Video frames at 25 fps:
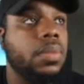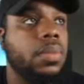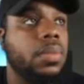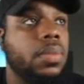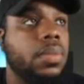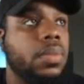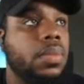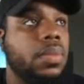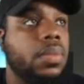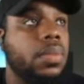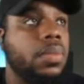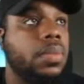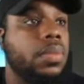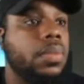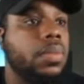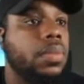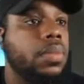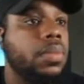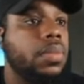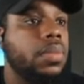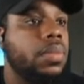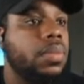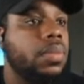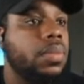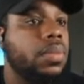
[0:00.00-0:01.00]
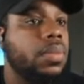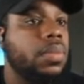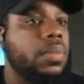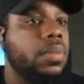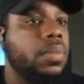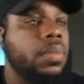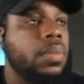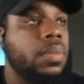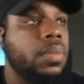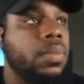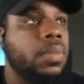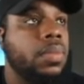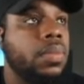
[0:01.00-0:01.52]

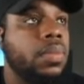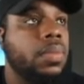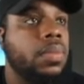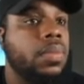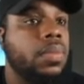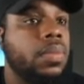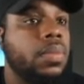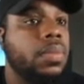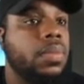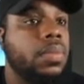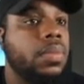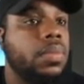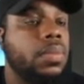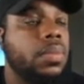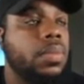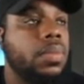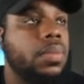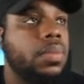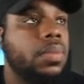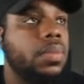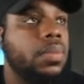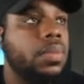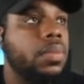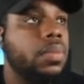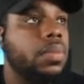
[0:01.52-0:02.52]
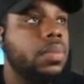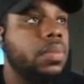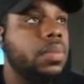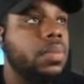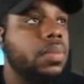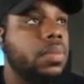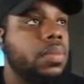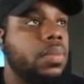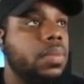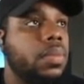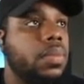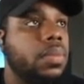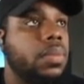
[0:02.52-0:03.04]

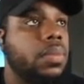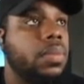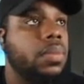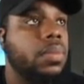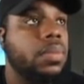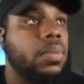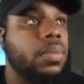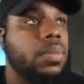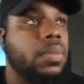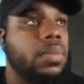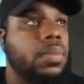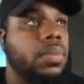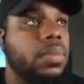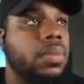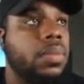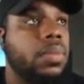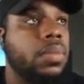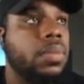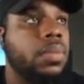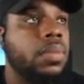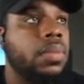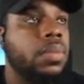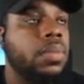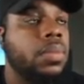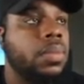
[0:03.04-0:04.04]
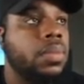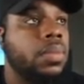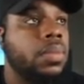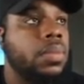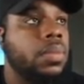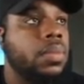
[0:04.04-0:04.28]
No words are spoken by the person on screen.